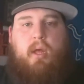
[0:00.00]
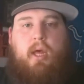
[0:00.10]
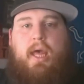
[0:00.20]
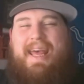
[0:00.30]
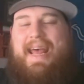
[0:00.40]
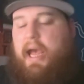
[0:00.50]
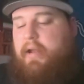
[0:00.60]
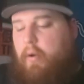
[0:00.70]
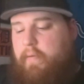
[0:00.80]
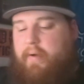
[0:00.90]
And I
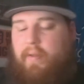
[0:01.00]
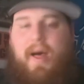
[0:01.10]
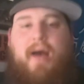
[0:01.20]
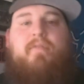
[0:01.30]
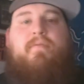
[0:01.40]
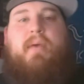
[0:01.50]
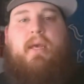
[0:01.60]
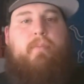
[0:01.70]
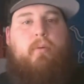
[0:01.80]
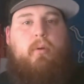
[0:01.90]
know for a lot of
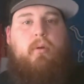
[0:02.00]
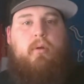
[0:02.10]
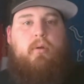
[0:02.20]
people,